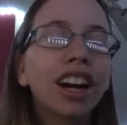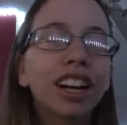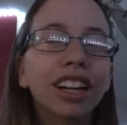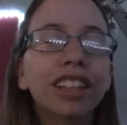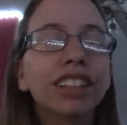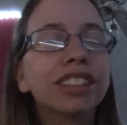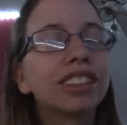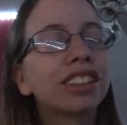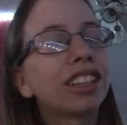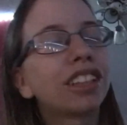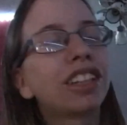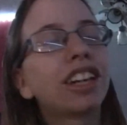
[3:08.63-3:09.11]

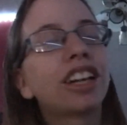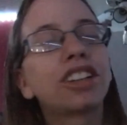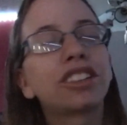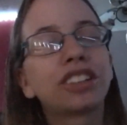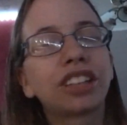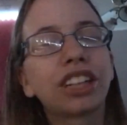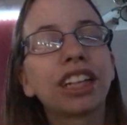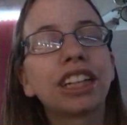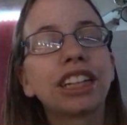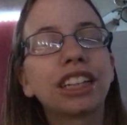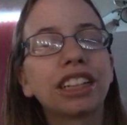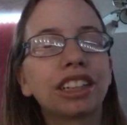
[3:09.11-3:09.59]
Cause I know
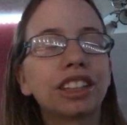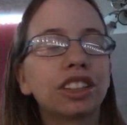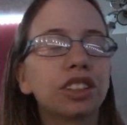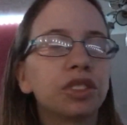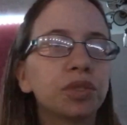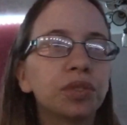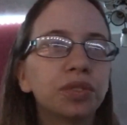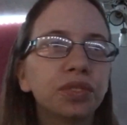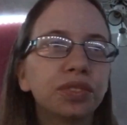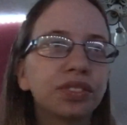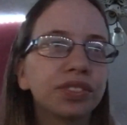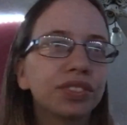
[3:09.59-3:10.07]
I
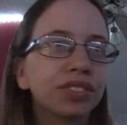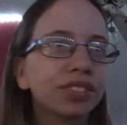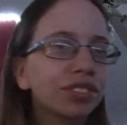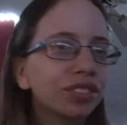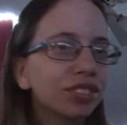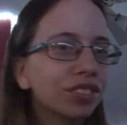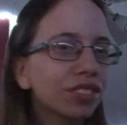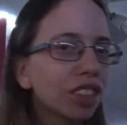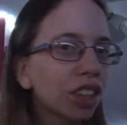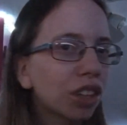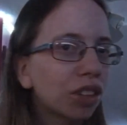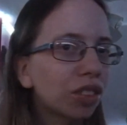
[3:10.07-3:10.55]
am.
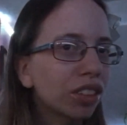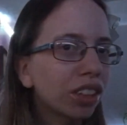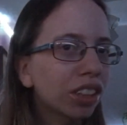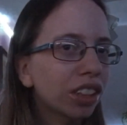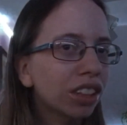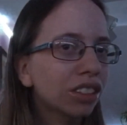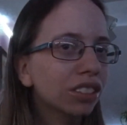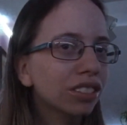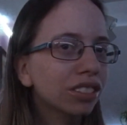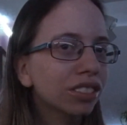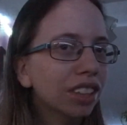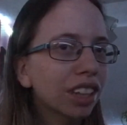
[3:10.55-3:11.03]

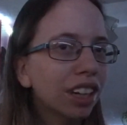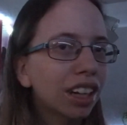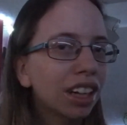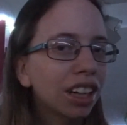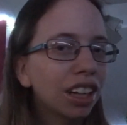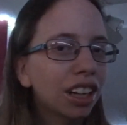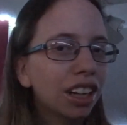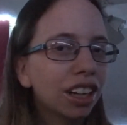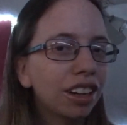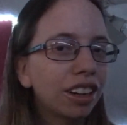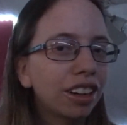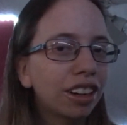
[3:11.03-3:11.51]
Well,
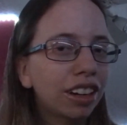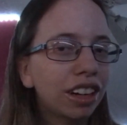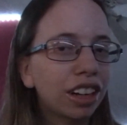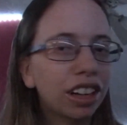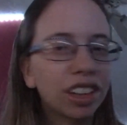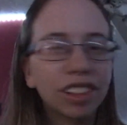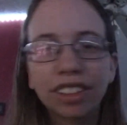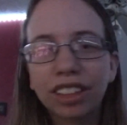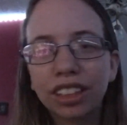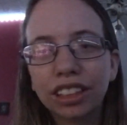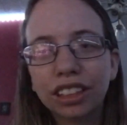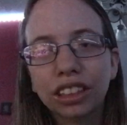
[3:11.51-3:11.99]

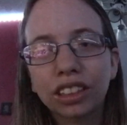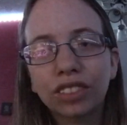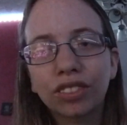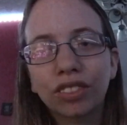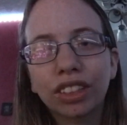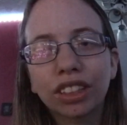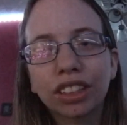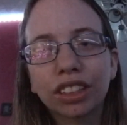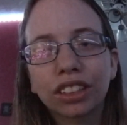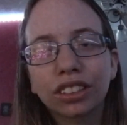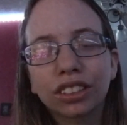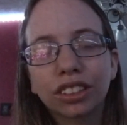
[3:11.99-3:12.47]
I'm not going to
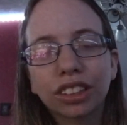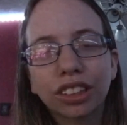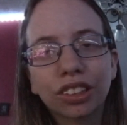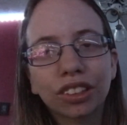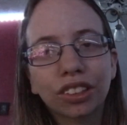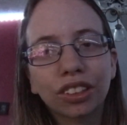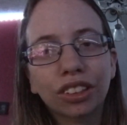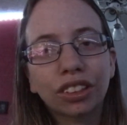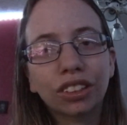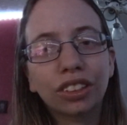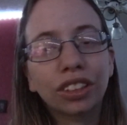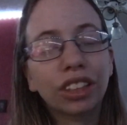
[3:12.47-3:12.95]
make this
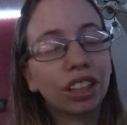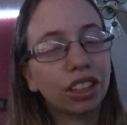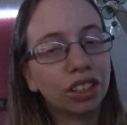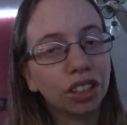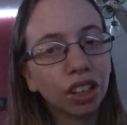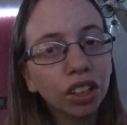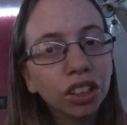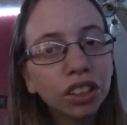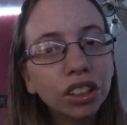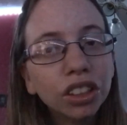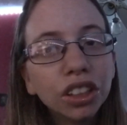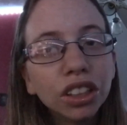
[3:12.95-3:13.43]
intro any
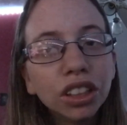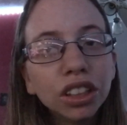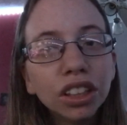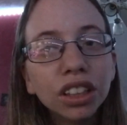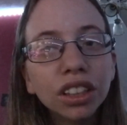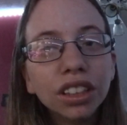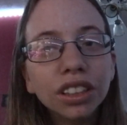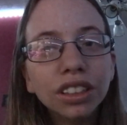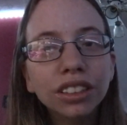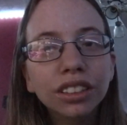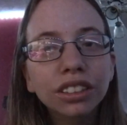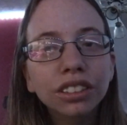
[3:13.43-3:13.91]

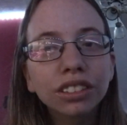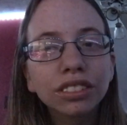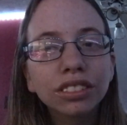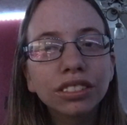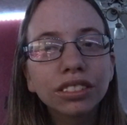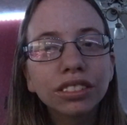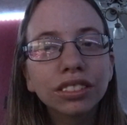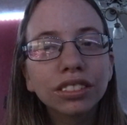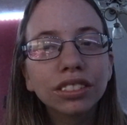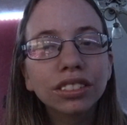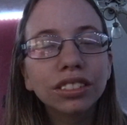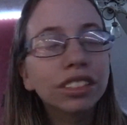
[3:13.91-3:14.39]
longer
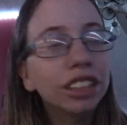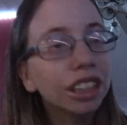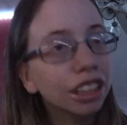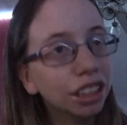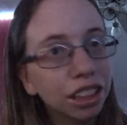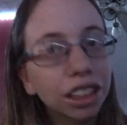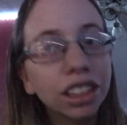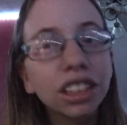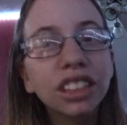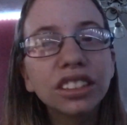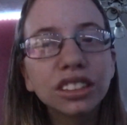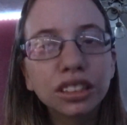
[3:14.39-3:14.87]
than
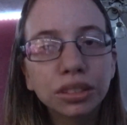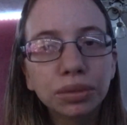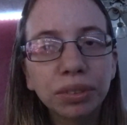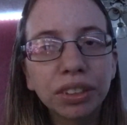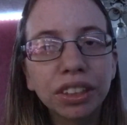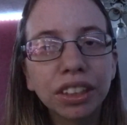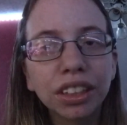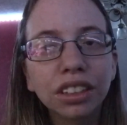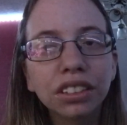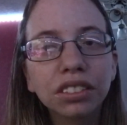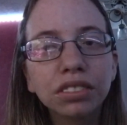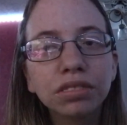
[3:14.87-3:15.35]
it used to
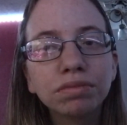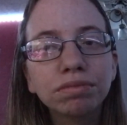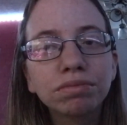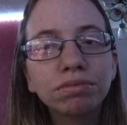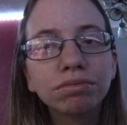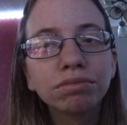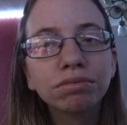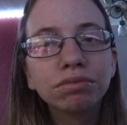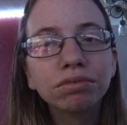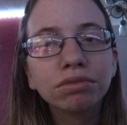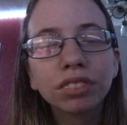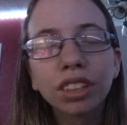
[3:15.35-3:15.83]
be.
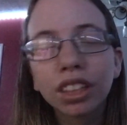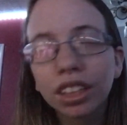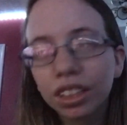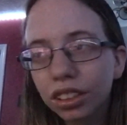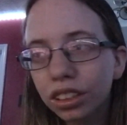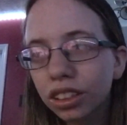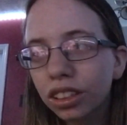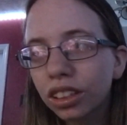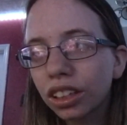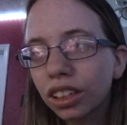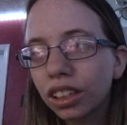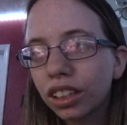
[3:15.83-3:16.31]

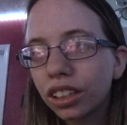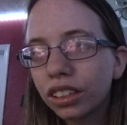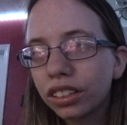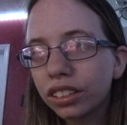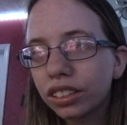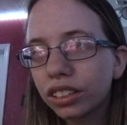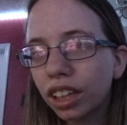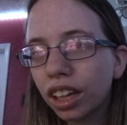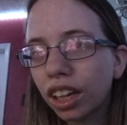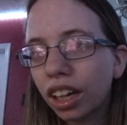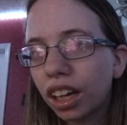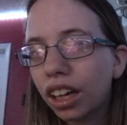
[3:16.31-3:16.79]

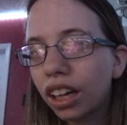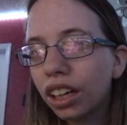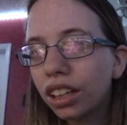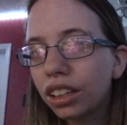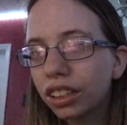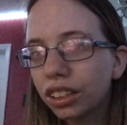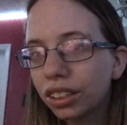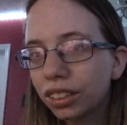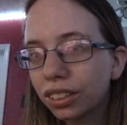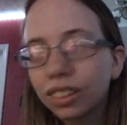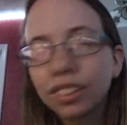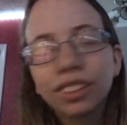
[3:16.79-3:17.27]
Because I
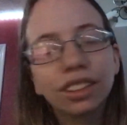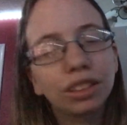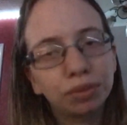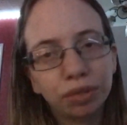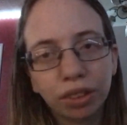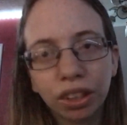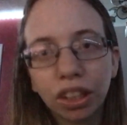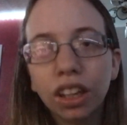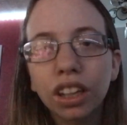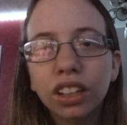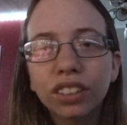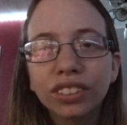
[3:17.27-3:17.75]
need to go get
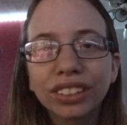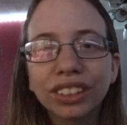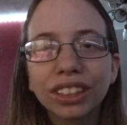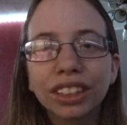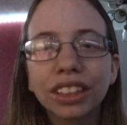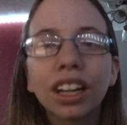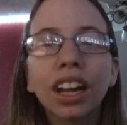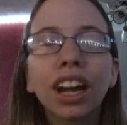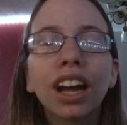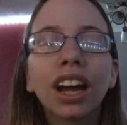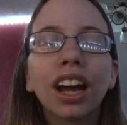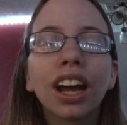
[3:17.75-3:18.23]
my
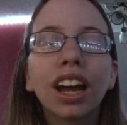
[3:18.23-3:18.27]
coffee.